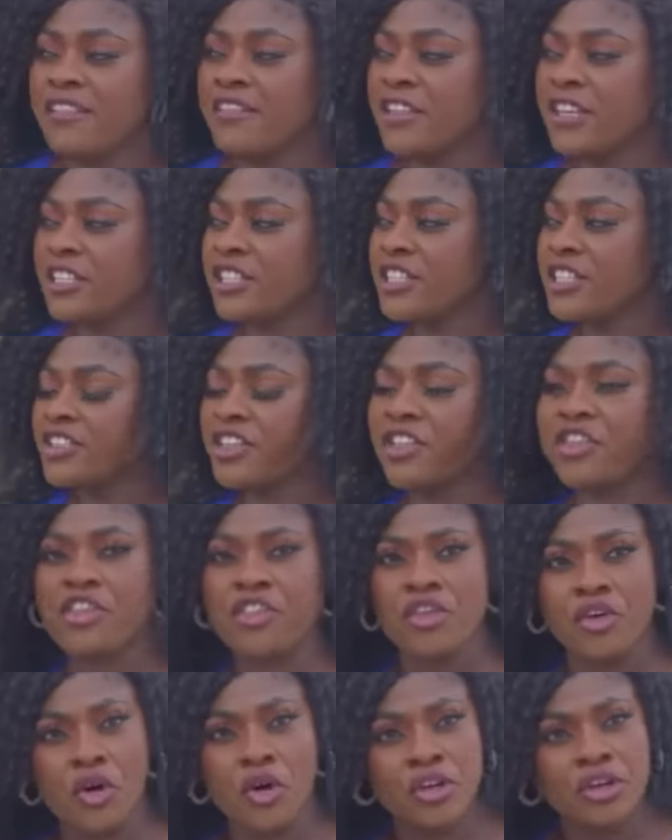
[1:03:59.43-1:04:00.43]
This is the
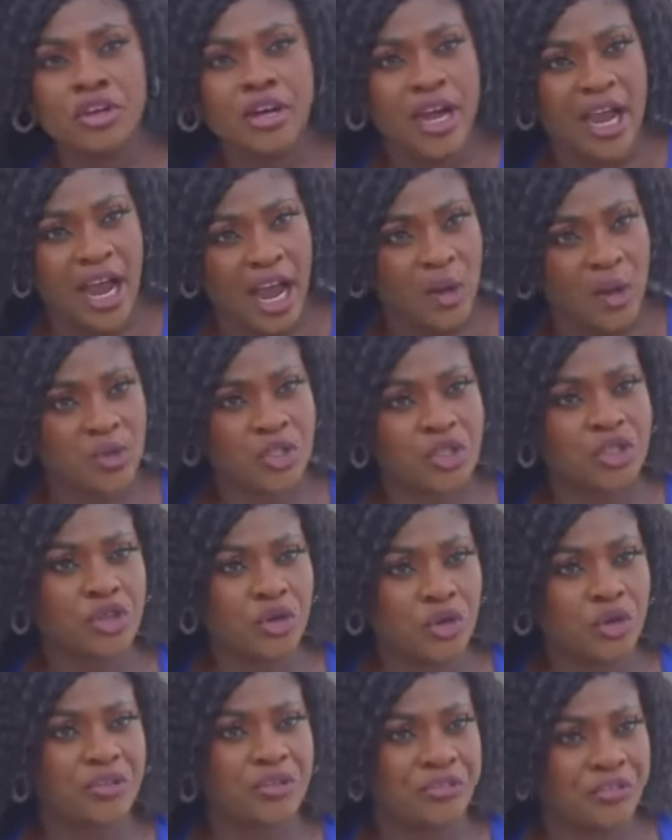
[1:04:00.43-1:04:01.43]
third house
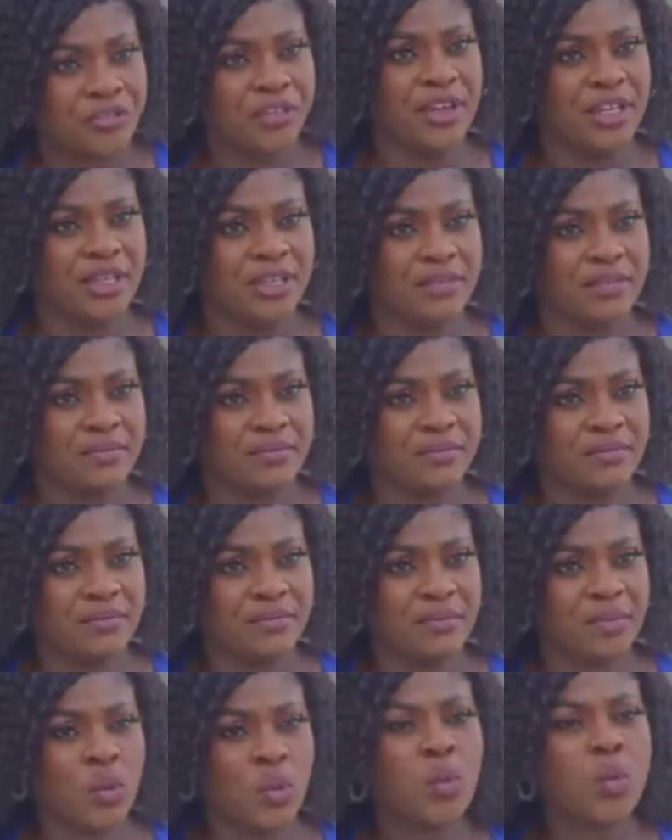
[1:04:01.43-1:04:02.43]
you're not feeling.
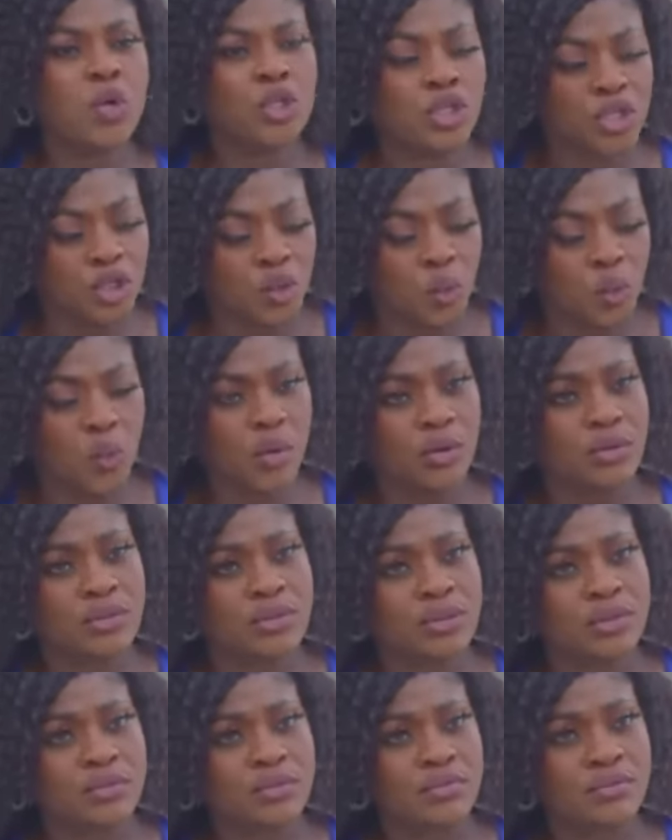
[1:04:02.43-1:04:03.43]
What do you
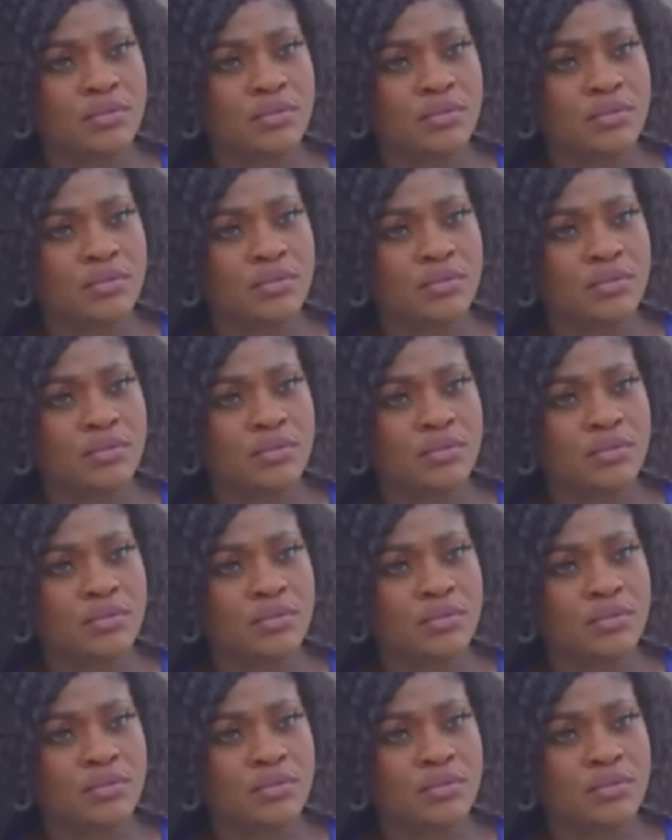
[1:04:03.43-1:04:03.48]
want?